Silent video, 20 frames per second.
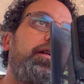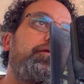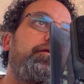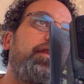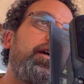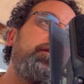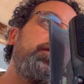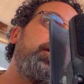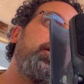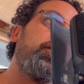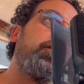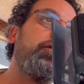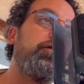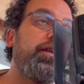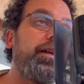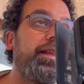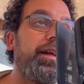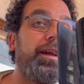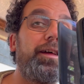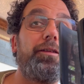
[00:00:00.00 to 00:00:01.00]
founder or
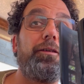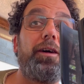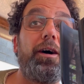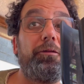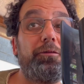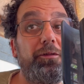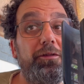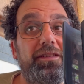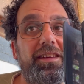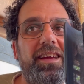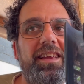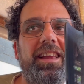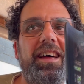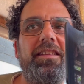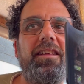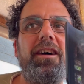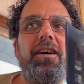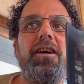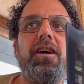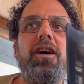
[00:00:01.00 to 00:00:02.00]
co-founder, I don't know how to say that,
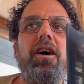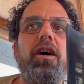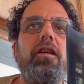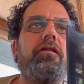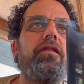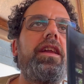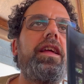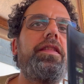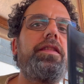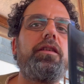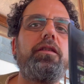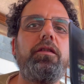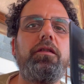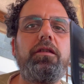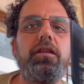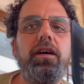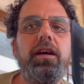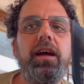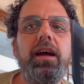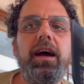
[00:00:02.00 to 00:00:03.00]
of
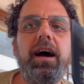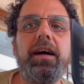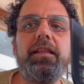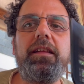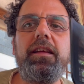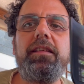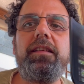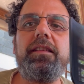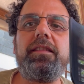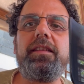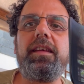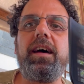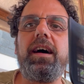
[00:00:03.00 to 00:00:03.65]
Lizcore. And this is